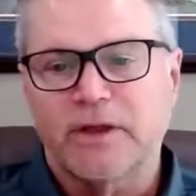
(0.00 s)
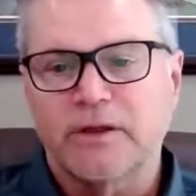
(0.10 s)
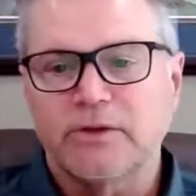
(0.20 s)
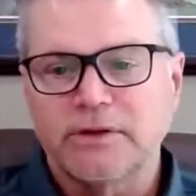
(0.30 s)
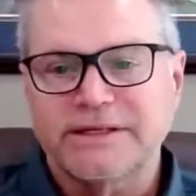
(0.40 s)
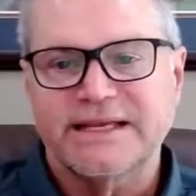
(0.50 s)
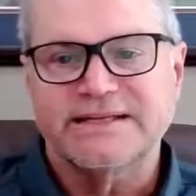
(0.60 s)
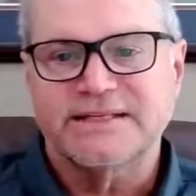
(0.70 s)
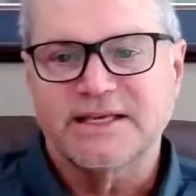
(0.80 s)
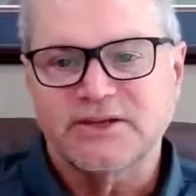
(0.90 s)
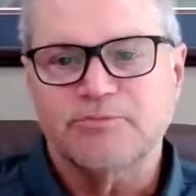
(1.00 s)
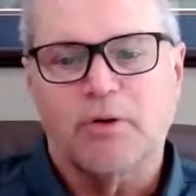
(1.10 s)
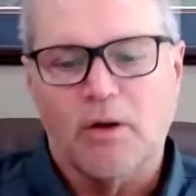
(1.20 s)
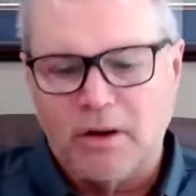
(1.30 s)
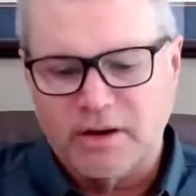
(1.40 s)
Unit testing is
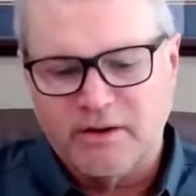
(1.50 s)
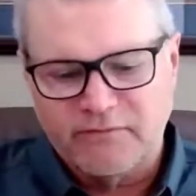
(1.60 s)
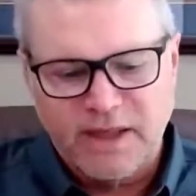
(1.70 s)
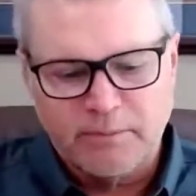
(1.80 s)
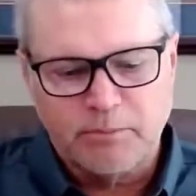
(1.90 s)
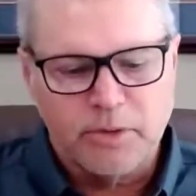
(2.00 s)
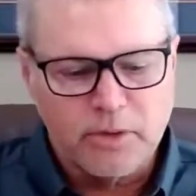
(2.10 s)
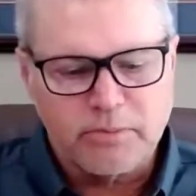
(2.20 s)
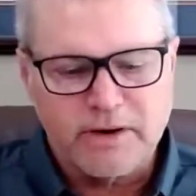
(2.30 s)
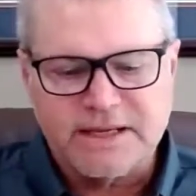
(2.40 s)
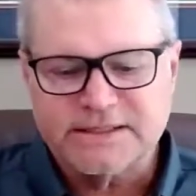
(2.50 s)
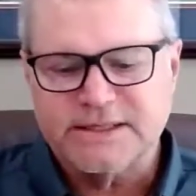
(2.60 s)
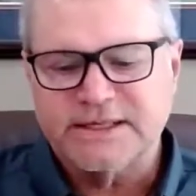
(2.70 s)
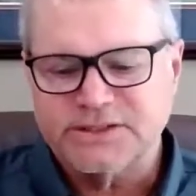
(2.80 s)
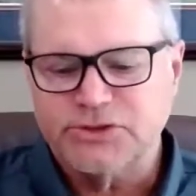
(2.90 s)
part of that build
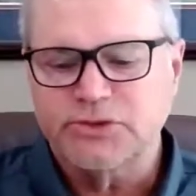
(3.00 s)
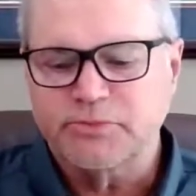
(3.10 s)
process to